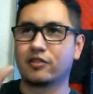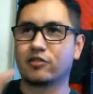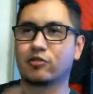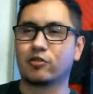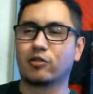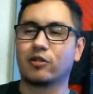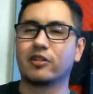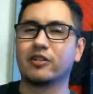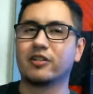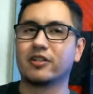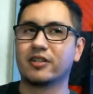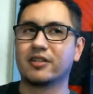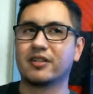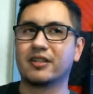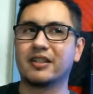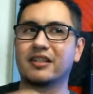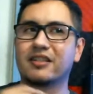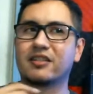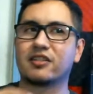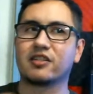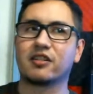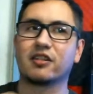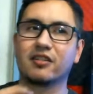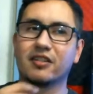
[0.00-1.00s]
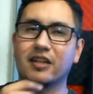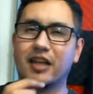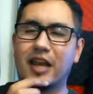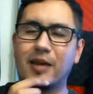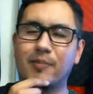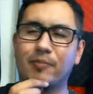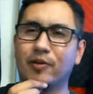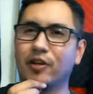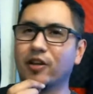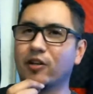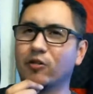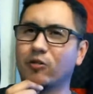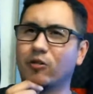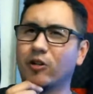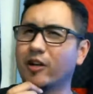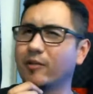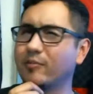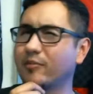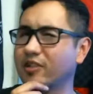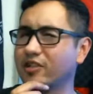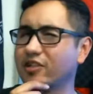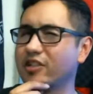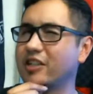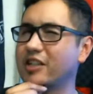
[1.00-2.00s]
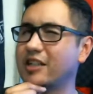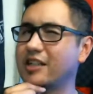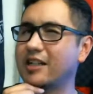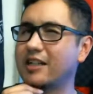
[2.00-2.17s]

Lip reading: store just installed a Bitcoin machine,